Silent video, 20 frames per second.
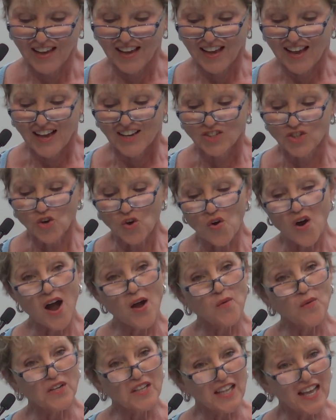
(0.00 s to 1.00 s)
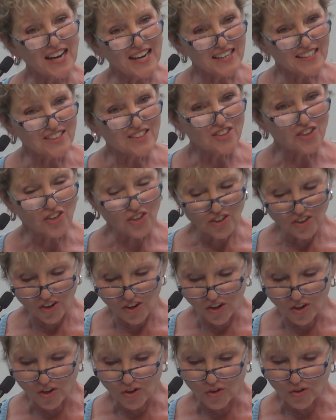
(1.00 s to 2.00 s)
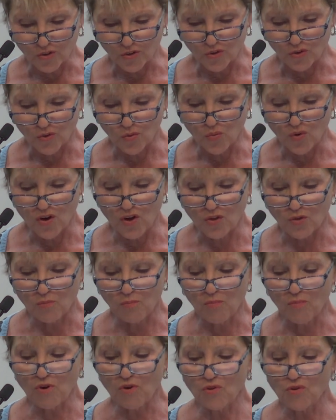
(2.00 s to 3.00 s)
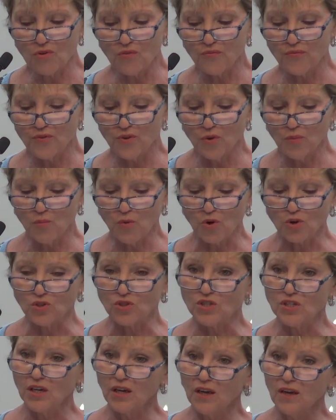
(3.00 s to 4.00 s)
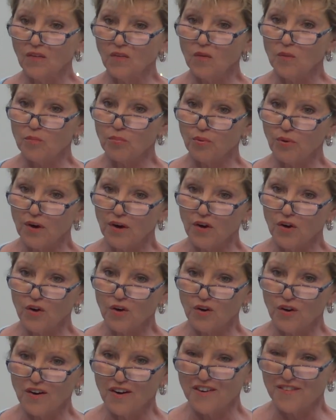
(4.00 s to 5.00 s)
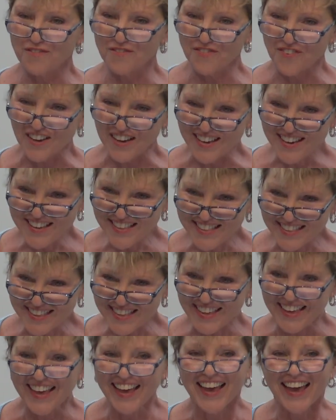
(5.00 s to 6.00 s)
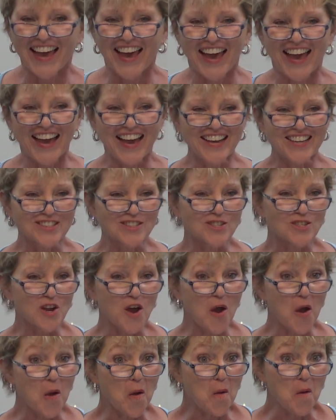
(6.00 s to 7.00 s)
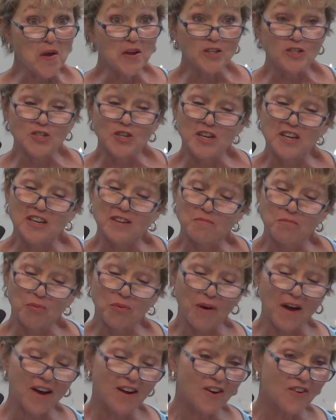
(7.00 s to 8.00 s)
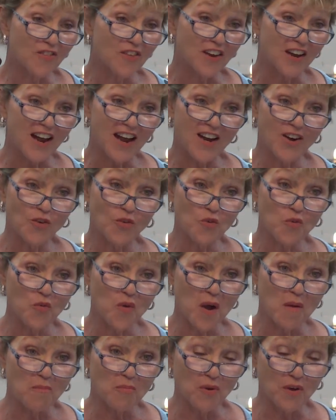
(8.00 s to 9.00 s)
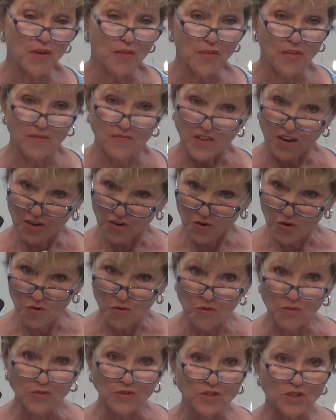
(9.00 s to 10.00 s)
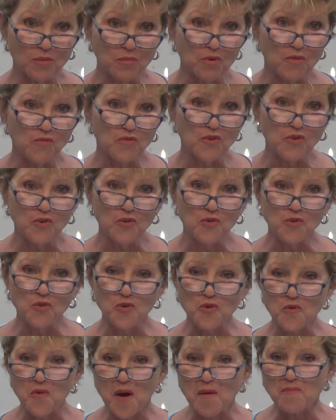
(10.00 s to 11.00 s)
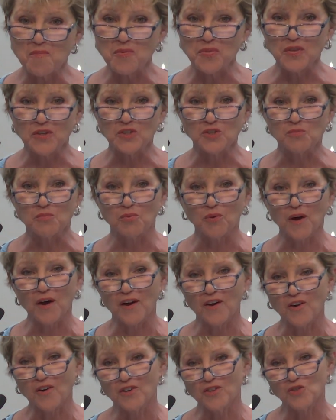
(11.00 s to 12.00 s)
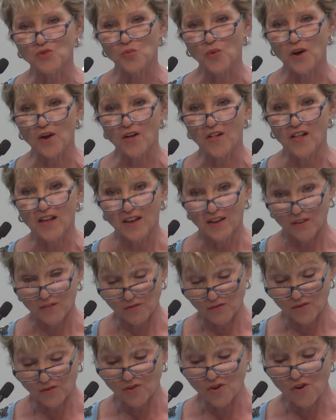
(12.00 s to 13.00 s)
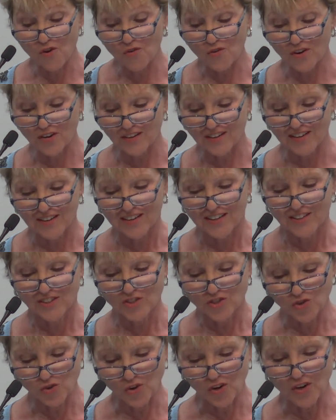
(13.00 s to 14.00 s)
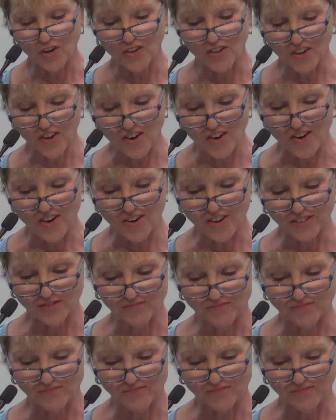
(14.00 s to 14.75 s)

So I would like to conclude with Myrtle Fillmore saying the prayer of faith it's, uh, it's a prayer that I grew up with. I know some of you grew up with this prayer as well. If you know it, join along.